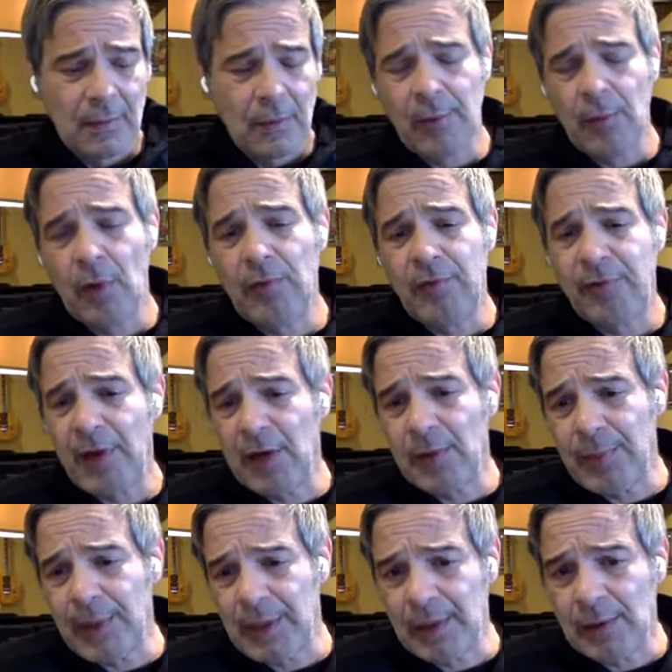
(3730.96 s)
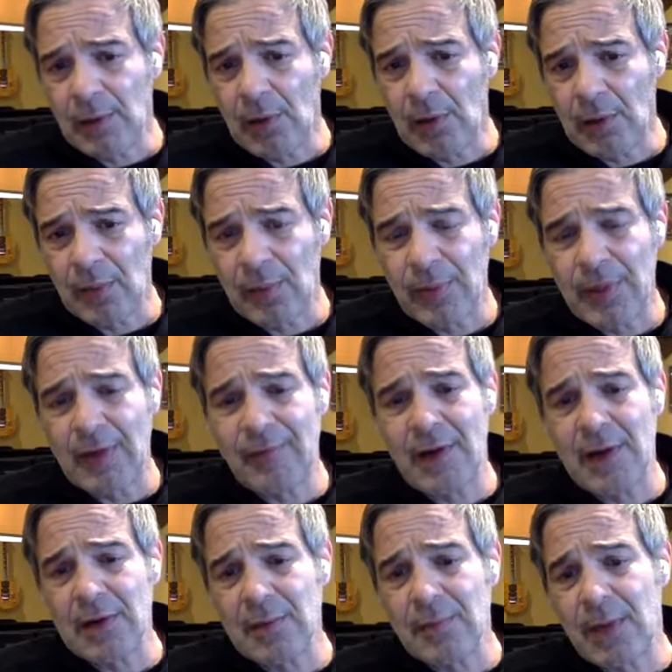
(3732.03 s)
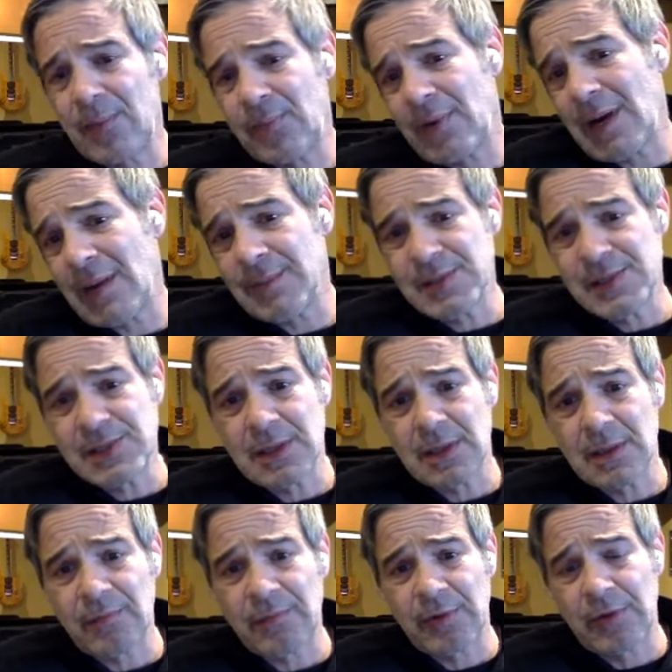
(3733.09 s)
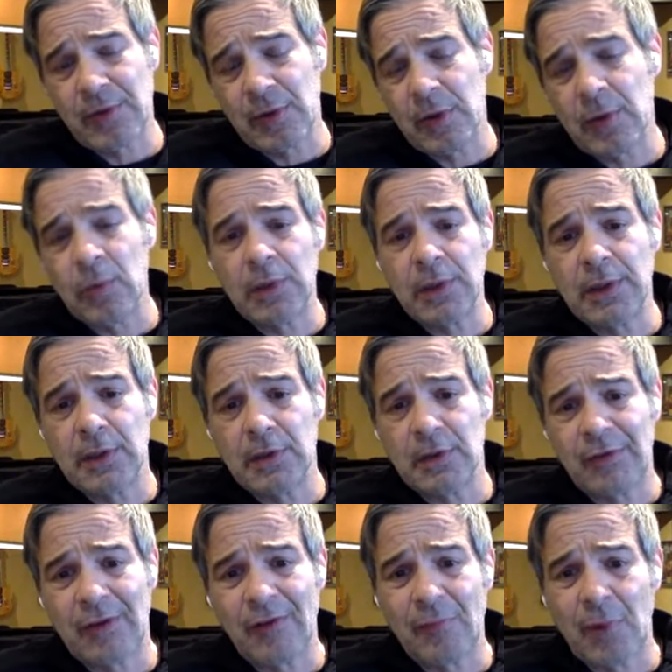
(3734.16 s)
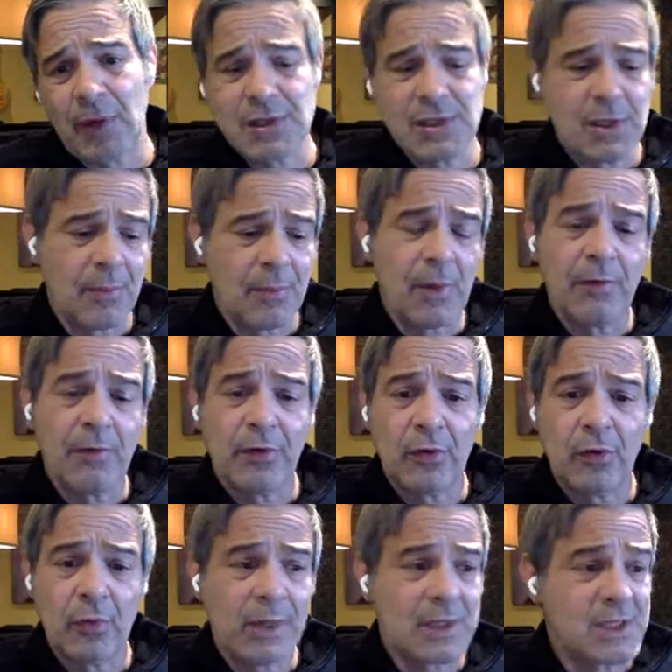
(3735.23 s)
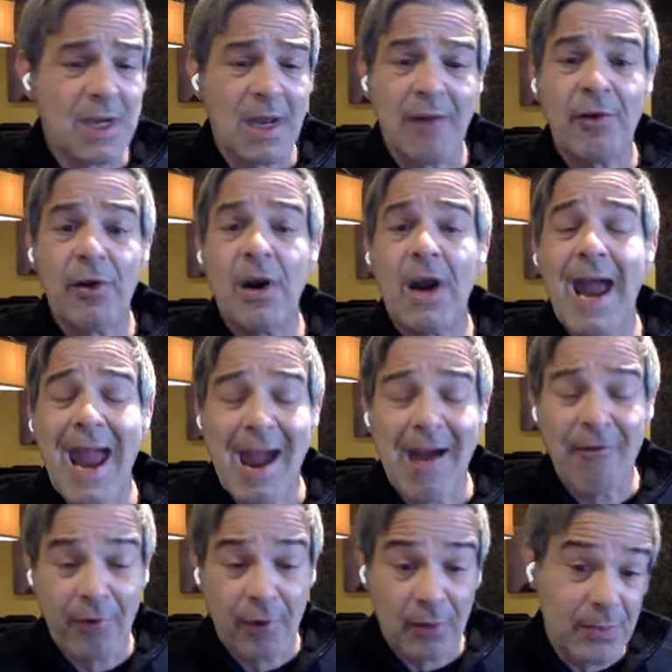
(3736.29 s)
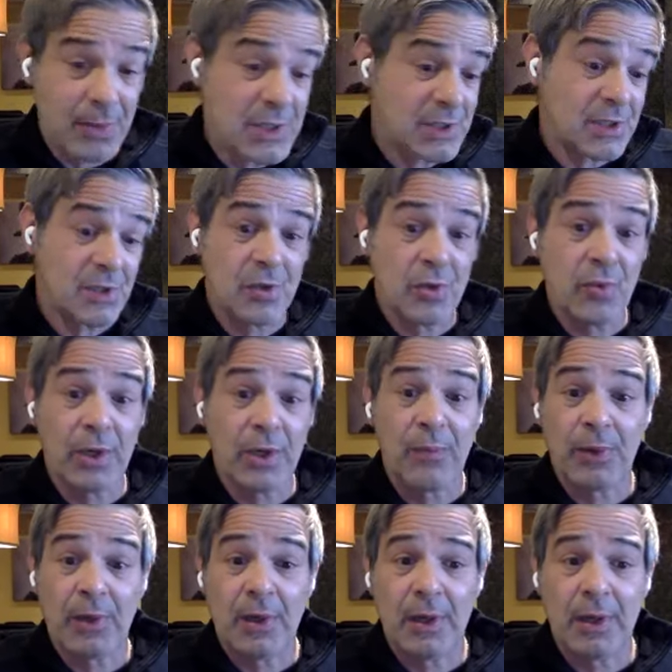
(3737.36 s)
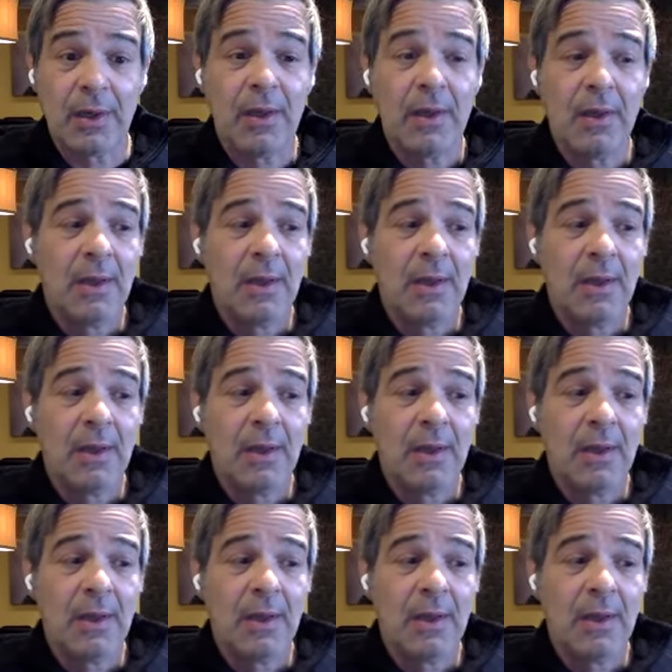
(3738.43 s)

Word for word: well, he won't fire me any longer, but I've honored my promise to him for 31 years. I've bought something every two weeks, never, ever missed a two week period.